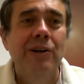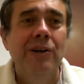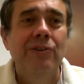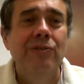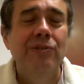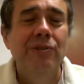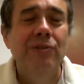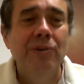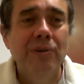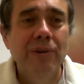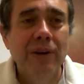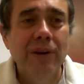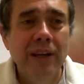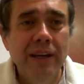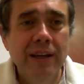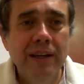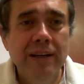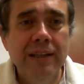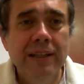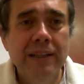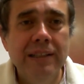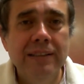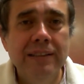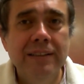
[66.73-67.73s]
So
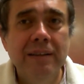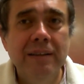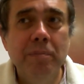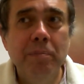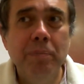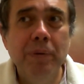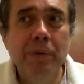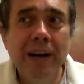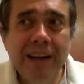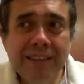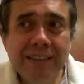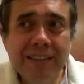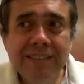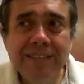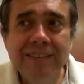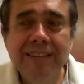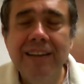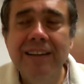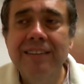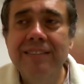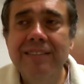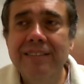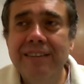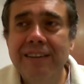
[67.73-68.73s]
here the
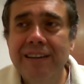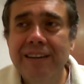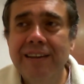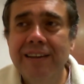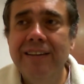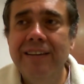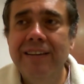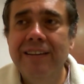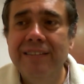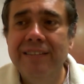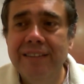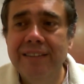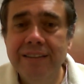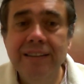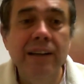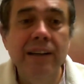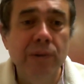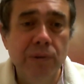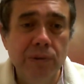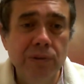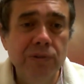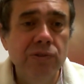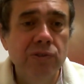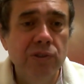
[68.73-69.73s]
president, he did a
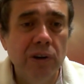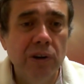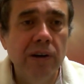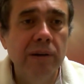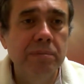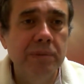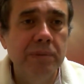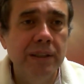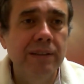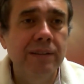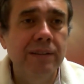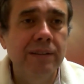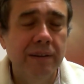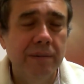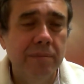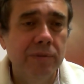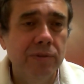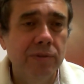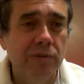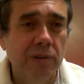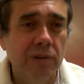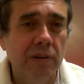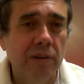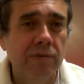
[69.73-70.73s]
good job in
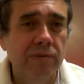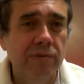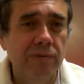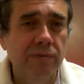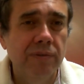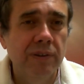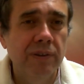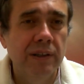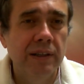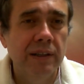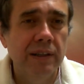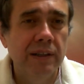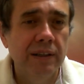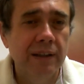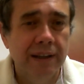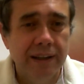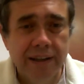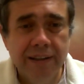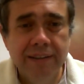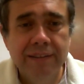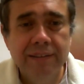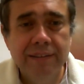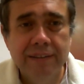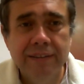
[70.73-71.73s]
terms of
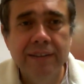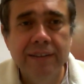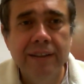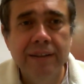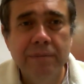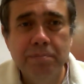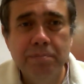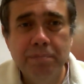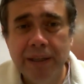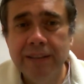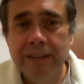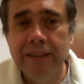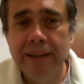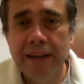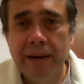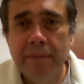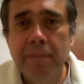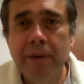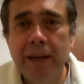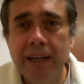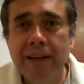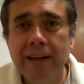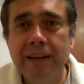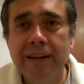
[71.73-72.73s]
cut the
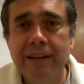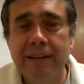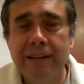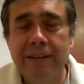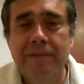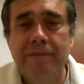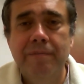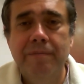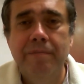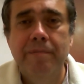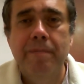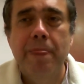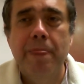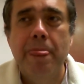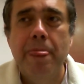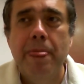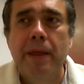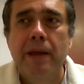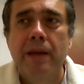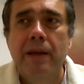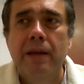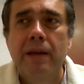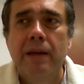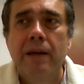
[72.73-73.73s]
pandemic,
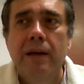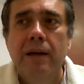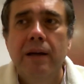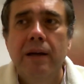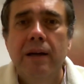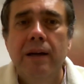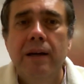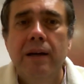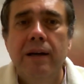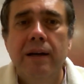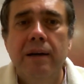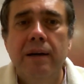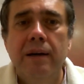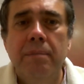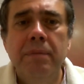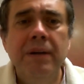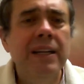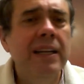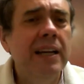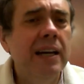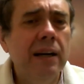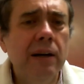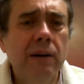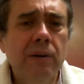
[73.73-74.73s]

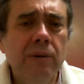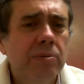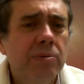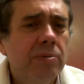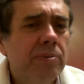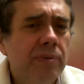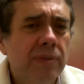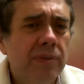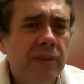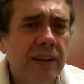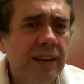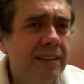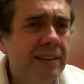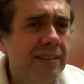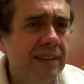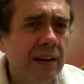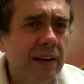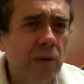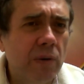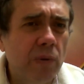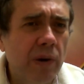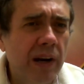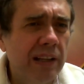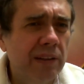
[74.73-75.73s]
but now things
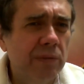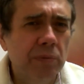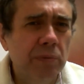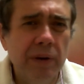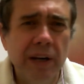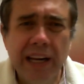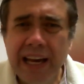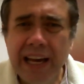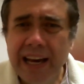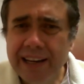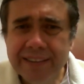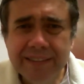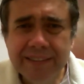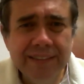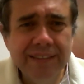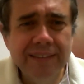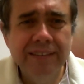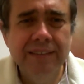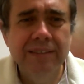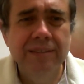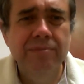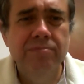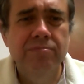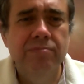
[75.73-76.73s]
are quite
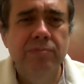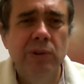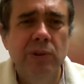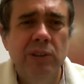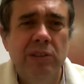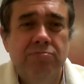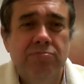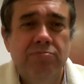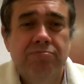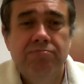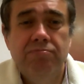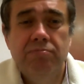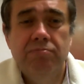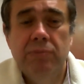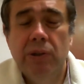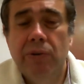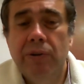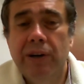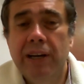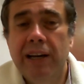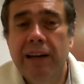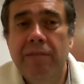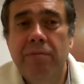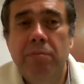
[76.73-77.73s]
relaxed. We
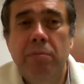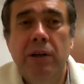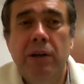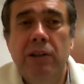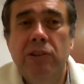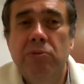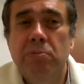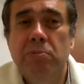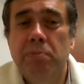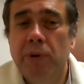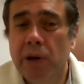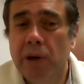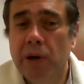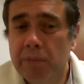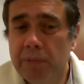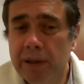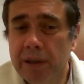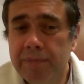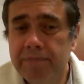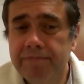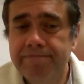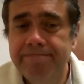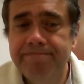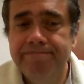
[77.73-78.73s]
don't have much
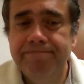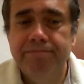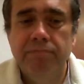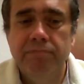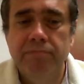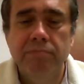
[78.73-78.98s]
problem.